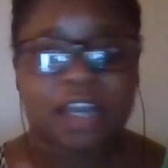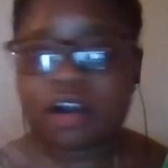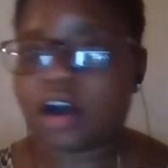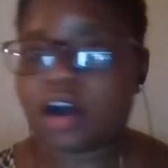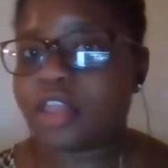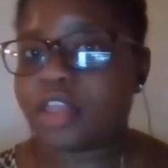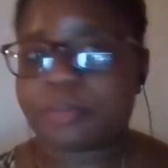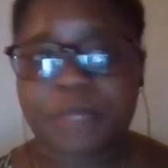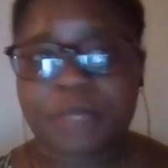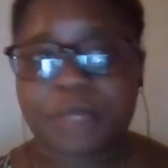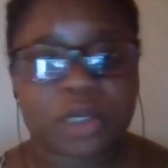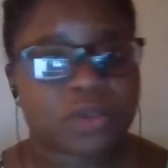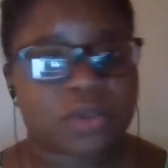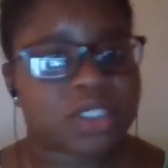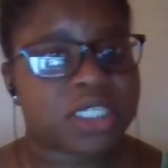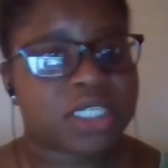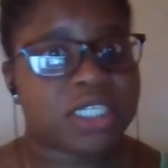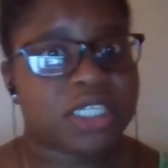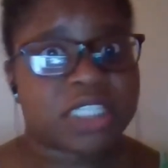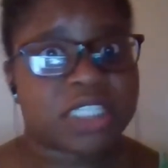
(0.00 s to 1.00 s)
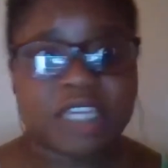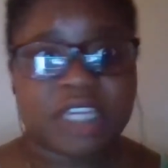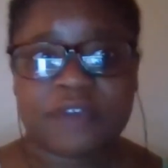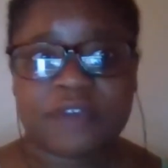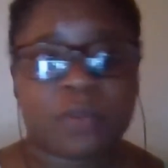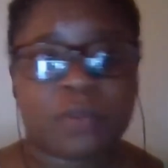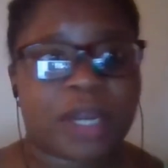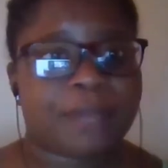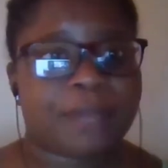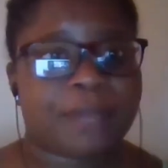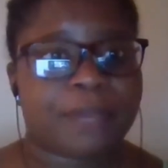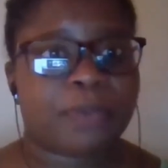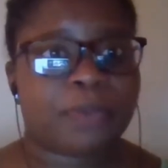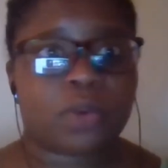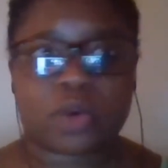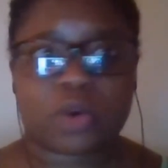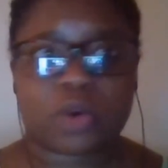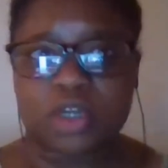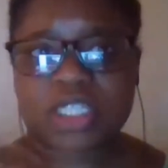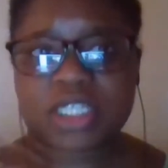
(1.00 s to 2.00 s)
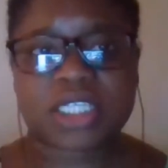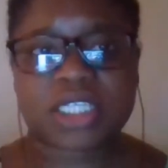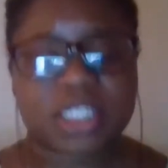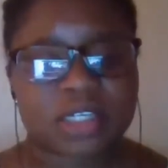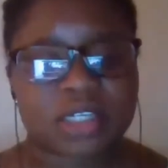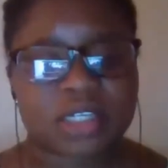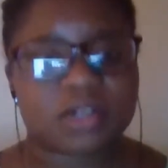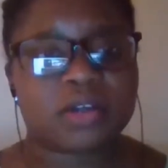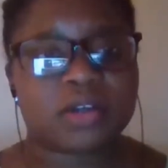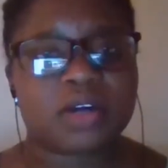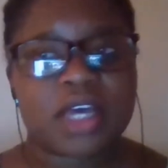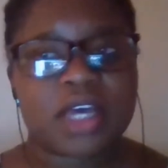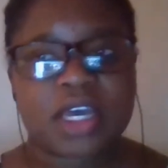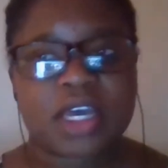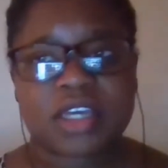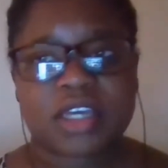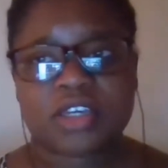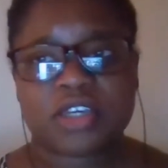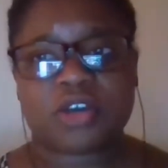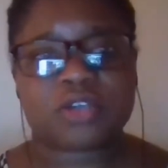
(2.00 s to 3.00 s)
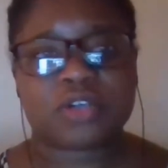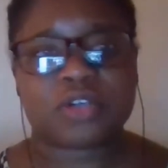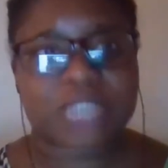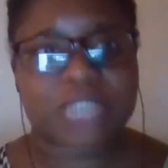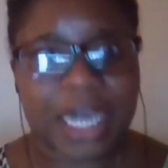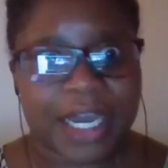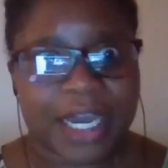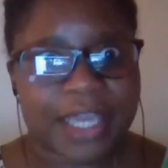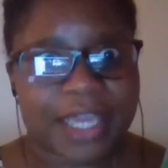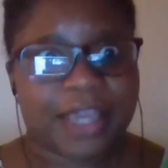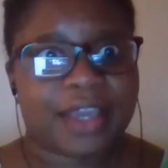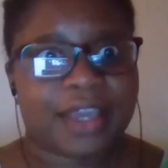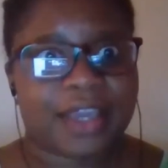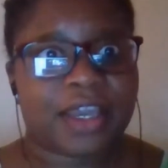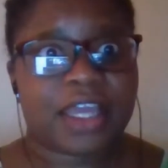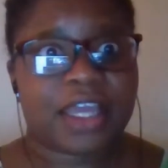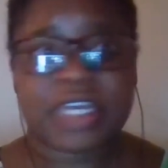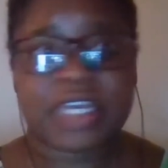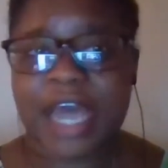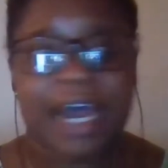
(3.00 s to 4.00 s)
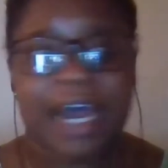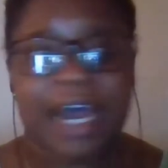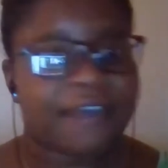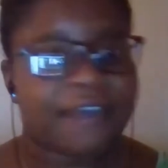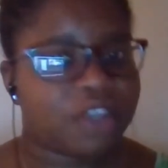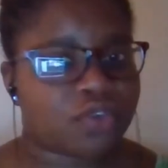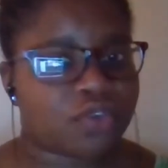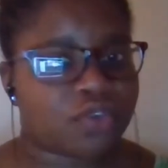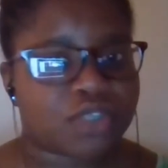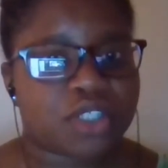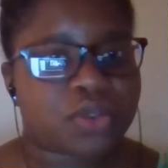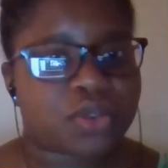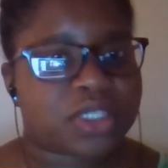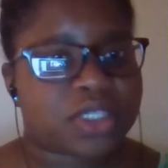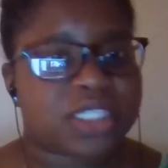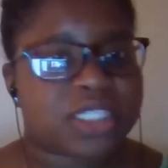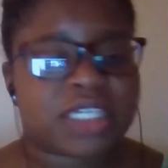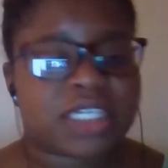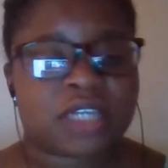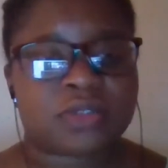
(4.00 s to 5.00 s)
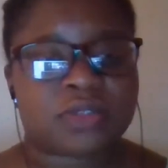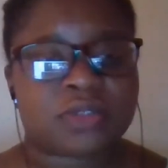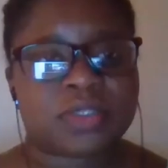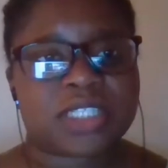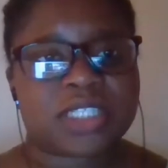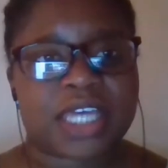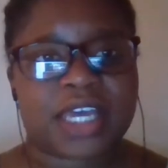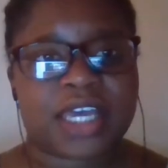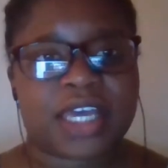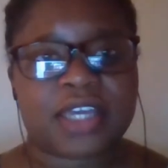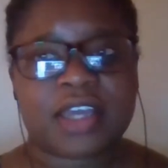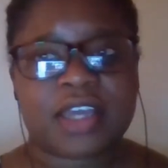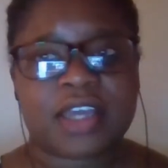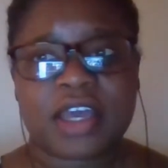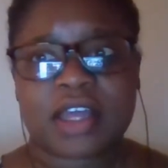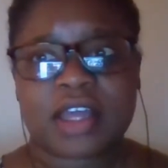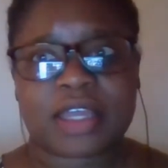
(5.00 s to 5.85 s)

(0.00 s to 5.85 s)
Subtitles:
other POCs, even white people, who are still, you know, dying, not having the resources, as you said.